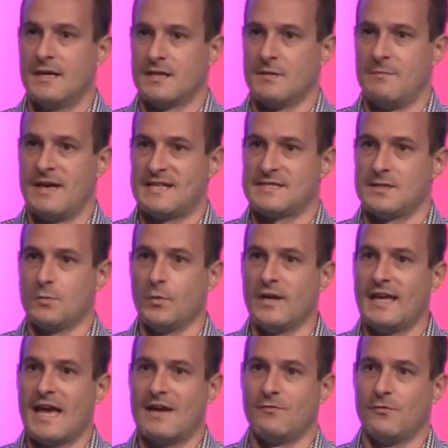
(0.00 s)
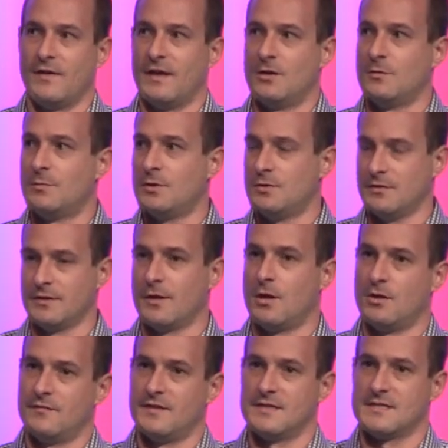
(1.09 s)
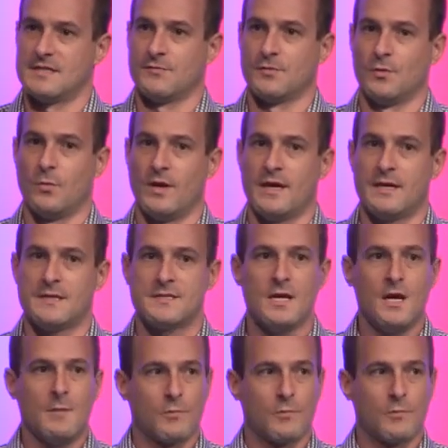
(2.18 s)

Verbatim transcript: the best that we have available in all of these different ways.